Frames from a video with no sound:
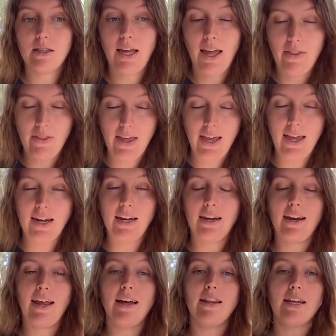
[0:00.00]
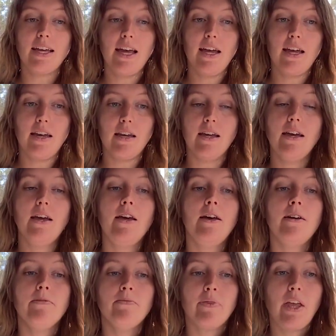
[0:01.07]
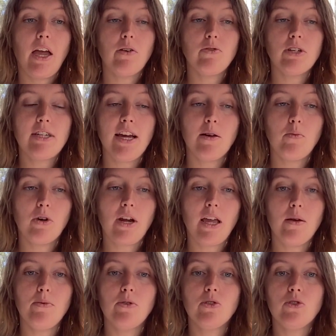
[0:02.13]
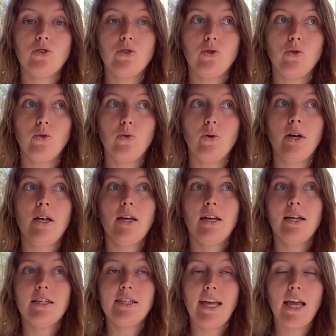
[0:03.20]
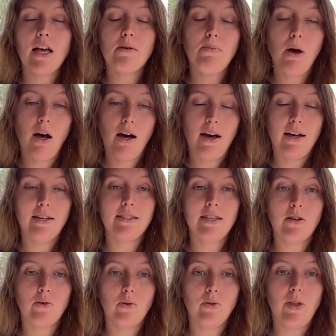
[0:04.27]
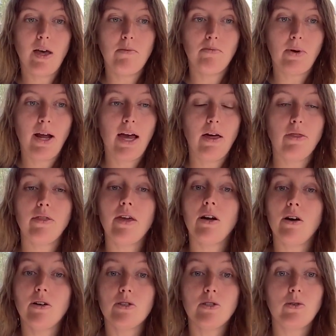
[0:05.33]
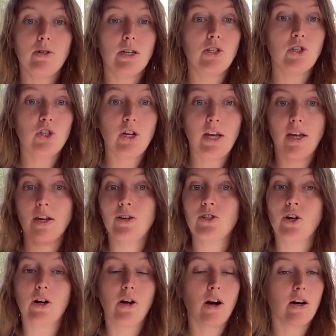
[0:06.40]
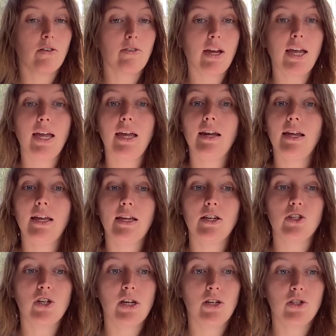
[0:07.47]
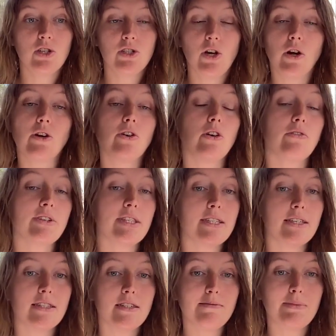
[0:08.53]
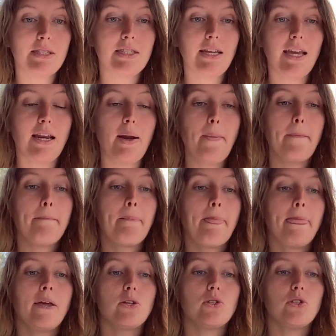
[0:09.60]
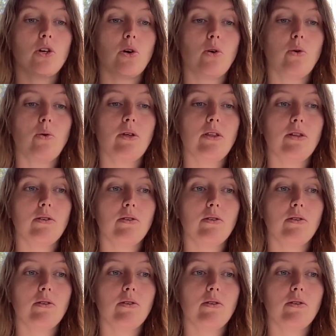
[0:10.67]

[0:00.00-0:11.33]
and then inhale again, every time we're able to take a pause and hold that breath, it also does change our heart rate, it changes our nervous system state. So